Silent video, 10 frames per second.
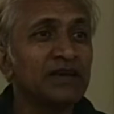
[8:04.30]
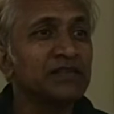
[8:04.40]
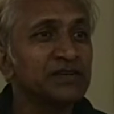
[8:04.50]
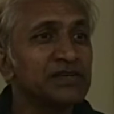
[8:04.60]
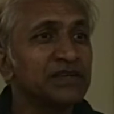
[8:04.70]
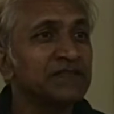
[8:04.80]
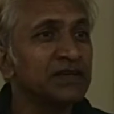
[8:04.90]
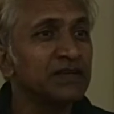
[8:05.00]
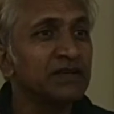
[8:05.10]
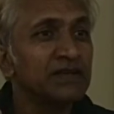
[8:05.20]

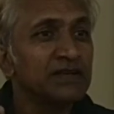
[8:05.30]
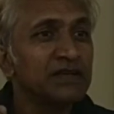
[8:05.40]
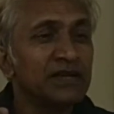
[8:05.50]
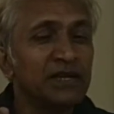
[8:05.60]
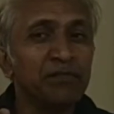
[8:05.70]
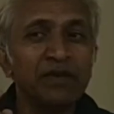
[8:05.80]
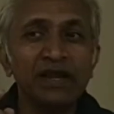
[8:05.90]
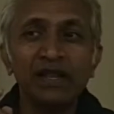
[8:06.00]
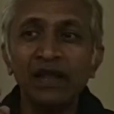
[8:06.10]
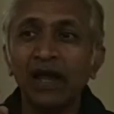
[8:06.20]
Arthashastra, that
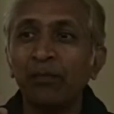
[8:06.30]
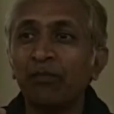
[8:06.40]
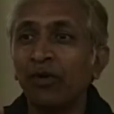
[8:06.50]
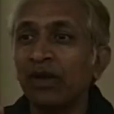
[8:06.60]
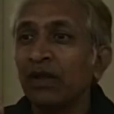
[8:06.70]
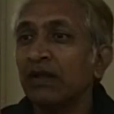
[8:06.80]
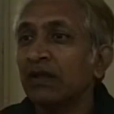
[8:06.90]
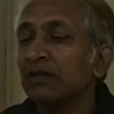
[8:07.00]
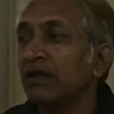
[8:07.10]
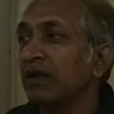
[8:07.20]
depending upon
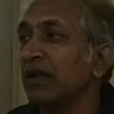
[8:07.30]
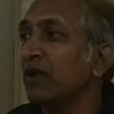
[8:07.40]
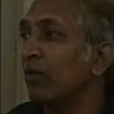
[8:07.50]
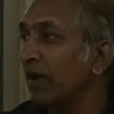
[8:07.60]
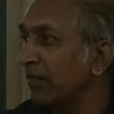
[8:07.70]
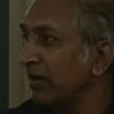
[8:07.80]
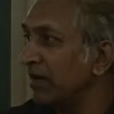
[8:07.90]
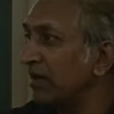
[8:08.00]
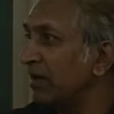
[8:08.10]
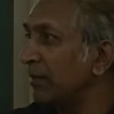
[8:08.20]
the
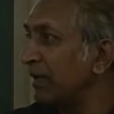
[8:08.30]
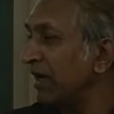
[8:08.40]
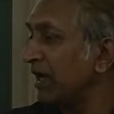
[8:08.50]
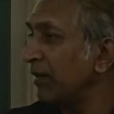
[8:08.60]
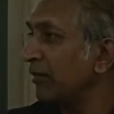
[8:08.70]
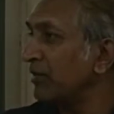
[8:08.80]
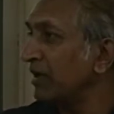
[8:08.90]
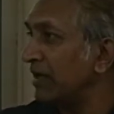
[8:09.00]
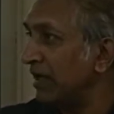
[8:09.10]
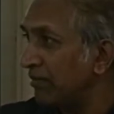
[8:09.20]
requirement, depending upon
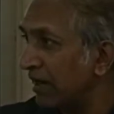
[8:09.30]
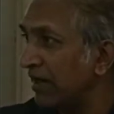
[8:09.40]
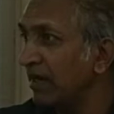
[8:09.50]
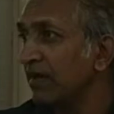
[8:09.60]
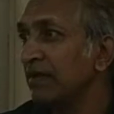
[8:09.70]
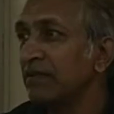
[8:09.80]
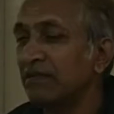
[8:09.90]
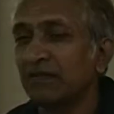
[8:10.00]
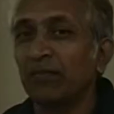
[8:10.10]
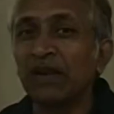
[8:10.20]
the demand,
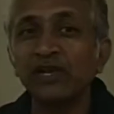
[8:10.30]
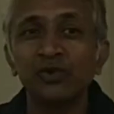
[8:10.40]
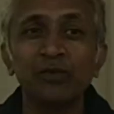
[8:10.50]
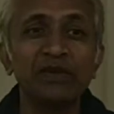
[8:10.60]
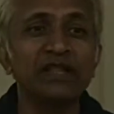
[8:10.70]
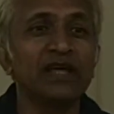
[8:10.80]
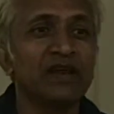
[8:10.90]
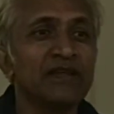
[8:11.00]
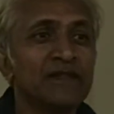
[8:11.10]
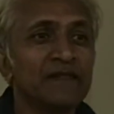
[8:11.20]
the supply should be
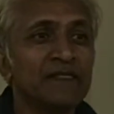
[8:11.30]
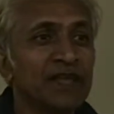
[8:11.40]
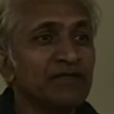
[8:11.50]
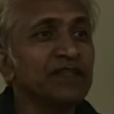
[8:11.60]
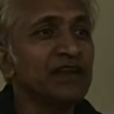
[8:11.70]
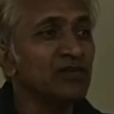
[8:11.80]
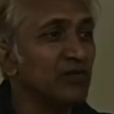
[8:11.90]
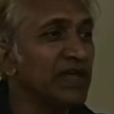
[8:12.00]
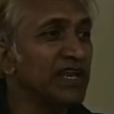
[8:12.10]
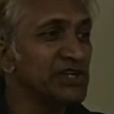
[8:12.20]
there. If there
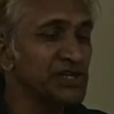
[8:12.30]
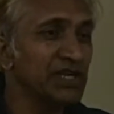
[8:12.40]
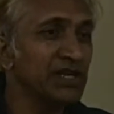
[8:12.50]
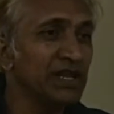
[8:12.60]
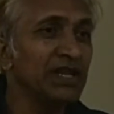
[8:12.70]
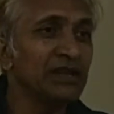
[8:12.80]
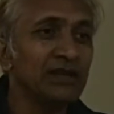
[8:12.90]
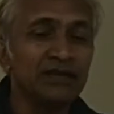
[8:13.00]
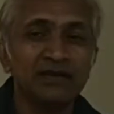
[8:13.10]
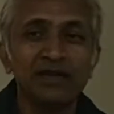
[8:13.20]
is variation in
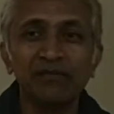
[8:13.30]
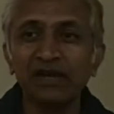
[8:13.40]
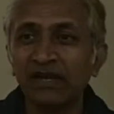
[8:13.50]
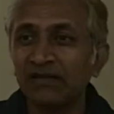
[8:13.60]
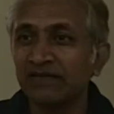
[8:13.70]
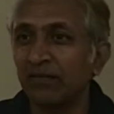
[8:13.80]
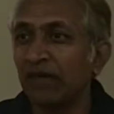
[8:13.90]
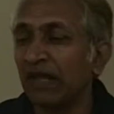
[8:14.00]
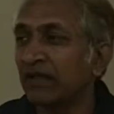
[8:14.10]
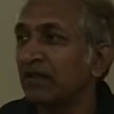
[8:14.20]
demand and
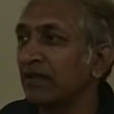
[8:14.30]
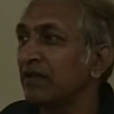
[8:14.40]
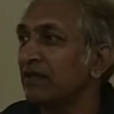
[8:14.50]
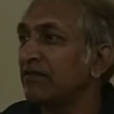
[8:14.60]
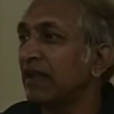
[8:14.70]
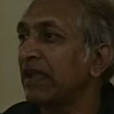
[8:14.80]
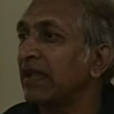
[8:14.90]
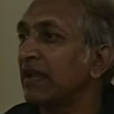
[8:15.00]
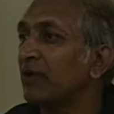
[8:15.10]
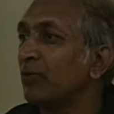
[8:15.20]
supply, then there is
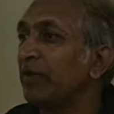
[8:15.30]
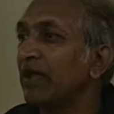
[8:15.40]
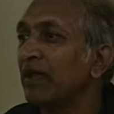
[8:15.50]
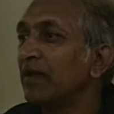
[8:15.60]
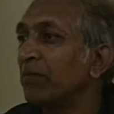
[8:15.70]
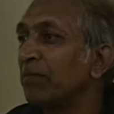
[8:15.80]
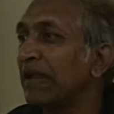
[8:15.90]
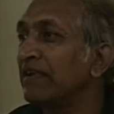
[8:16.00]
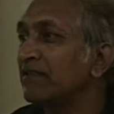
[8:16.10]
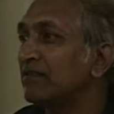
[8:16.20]
likely to be
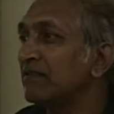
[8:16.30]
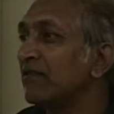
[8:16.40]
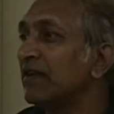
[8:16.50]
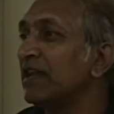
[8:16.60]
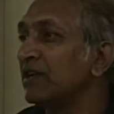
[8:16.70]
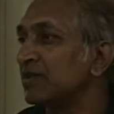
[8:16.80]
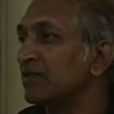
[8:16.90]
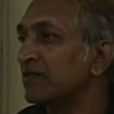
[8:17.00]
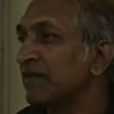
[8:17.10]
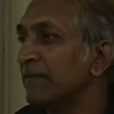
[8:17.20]
price
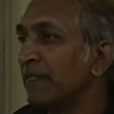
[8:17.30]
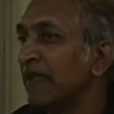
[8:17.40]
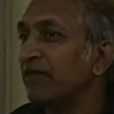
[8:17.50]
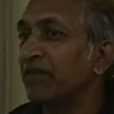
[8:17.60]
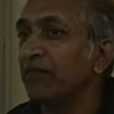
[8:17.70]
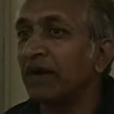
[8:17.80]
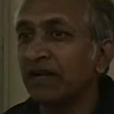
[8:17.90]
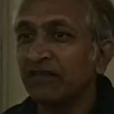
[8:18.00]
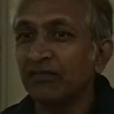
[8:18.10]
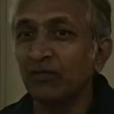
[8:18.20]
variations. If
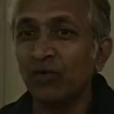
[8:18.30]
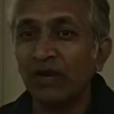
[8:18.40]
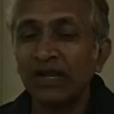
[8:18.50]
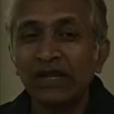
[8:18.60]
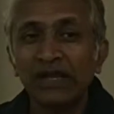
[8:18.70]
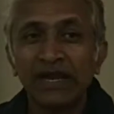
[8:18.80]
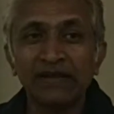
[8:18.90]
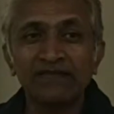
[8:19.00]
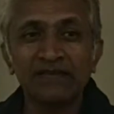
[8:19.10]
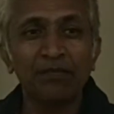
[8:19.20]
demand is more
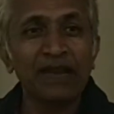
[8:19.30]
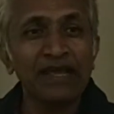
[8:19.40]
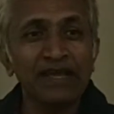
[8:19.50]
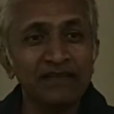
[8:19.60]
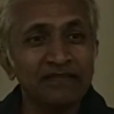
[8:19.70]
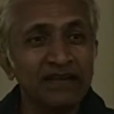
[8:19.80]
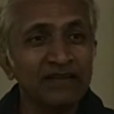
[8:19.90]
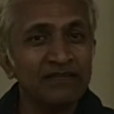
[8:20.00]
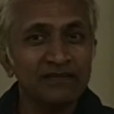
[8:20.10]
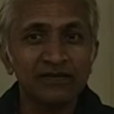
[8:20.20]
and supply is
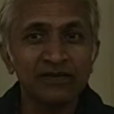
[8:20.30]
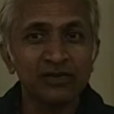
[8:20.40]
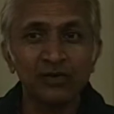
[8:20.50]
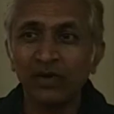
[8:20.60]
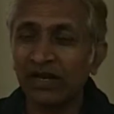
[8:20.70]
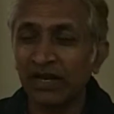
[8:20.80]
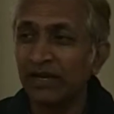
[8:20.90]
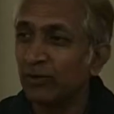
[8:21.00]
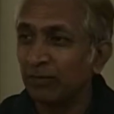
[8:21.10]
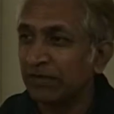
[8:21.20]
less, you are
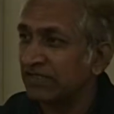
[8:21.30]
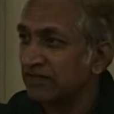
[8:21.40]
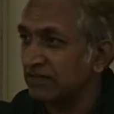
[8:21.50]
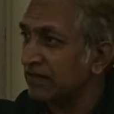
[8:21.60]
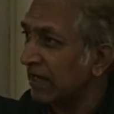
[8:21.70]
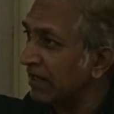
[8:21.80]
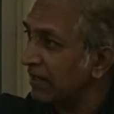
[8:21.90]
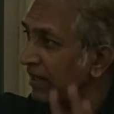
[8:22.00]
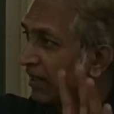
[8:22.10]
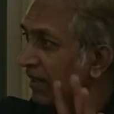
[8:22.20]
ready to purchase it
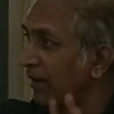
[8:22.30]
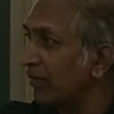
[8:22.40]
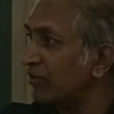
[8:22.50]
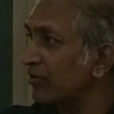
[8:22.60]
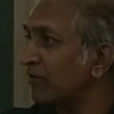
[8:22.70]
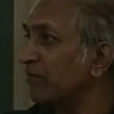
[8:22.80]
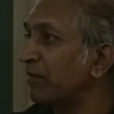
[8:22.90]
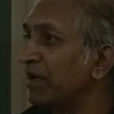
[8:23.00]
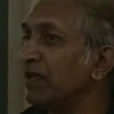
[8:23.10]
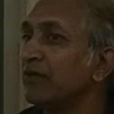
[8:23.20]
any amount of
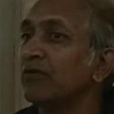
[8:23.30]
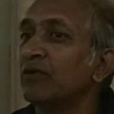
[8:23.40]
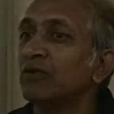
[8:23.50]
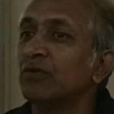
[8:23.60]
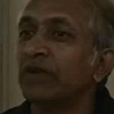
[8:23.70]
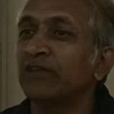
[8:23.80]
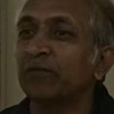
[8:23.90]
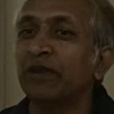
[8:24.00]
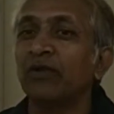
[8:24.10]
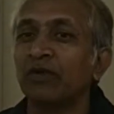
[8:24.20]
money you want to
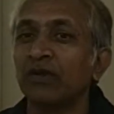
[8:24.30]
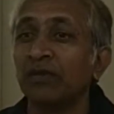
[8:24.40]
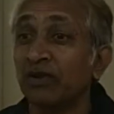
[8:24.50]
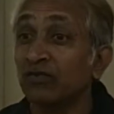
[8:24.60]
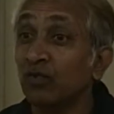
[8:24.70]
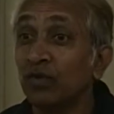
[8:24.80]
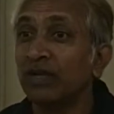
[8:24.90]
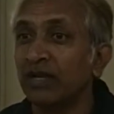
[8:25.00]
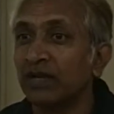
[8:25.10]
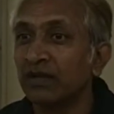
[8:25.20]
expend on it because you
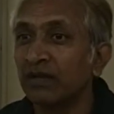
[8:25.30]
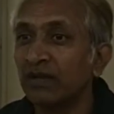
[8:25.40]
need it.